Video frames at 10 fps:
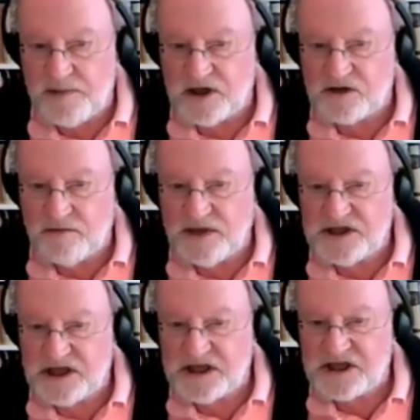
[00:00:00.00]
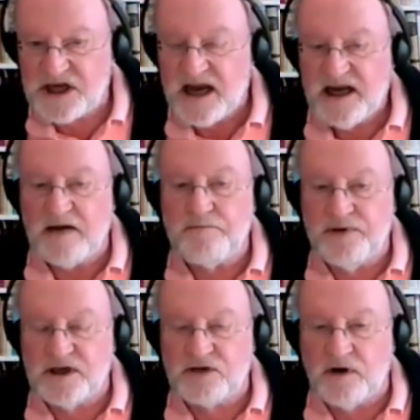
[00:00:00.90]
pilgrimages and
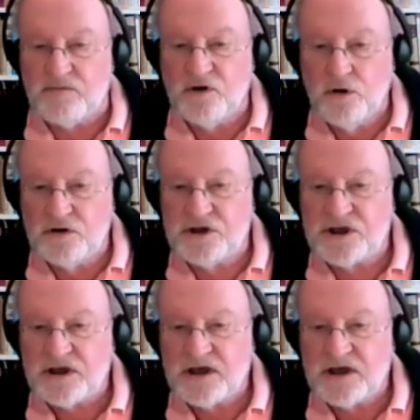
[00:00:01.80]
pilgrim routes,